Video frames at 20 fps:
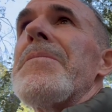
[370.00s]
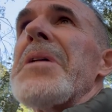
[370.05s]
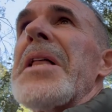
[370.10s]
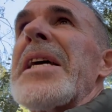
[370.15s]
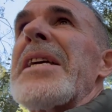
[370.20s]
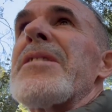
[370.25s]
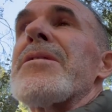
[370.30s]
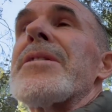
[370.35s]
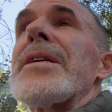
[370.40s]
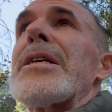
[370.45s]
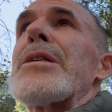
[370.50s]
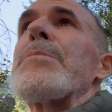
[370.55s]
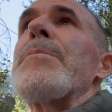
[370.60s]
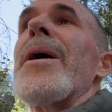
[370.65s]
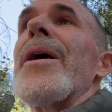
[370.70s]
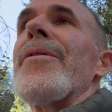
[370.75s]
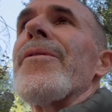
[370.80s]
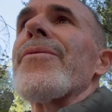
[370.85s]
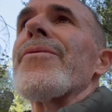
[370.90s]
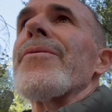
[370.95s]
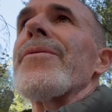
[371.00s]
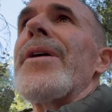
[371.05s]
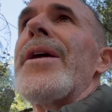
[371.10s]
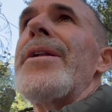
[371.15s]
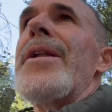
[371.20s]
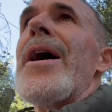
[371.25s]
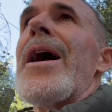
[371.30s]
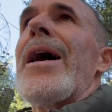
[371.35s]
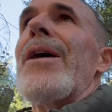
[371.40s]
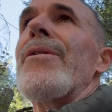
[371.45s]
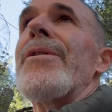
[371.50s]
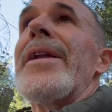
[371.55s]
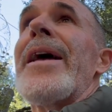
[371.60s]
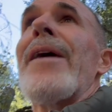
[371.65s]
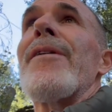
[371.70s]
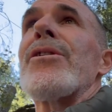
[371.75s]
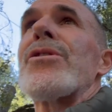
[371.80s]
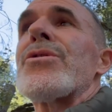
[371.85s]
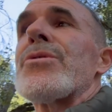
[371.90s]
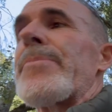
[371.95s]
6 months. And
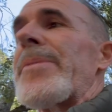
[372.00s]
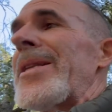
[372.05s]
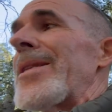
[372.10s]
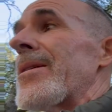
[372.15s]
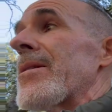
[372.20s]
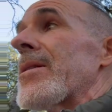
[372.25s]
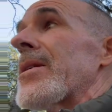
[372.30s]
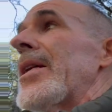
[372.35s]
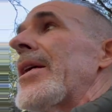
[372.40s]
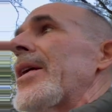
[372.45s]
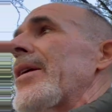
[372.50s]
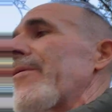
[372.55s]
now it's been sitting